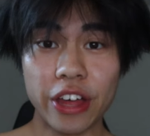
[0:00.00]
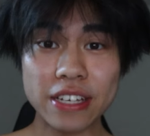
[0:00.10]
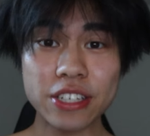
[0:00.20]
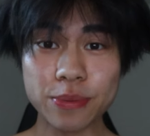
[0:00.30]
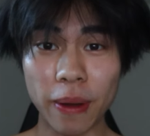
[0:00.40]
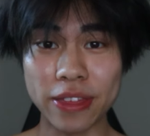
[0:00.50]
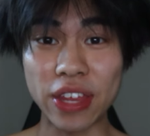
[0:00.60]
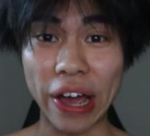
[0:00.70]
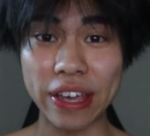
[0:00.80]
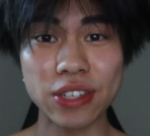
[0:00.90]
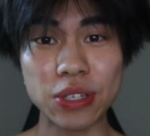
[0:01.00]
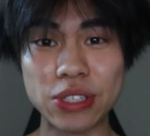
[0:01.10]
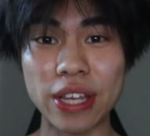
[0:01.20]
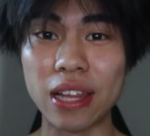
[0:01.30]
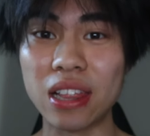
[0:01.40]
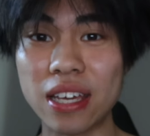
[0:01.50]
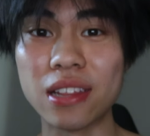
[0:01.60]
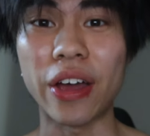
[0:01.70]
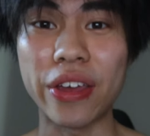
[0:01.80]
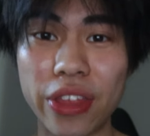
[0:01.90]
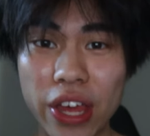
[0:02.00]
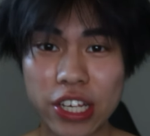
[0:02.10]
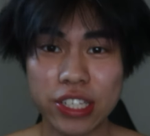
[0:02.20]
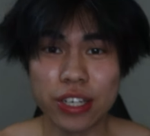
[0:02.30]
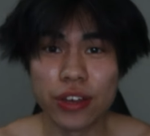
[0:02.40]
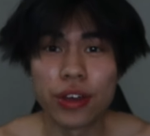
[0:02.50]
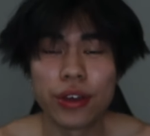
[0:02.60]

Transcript: This is my diet to stay lean like this.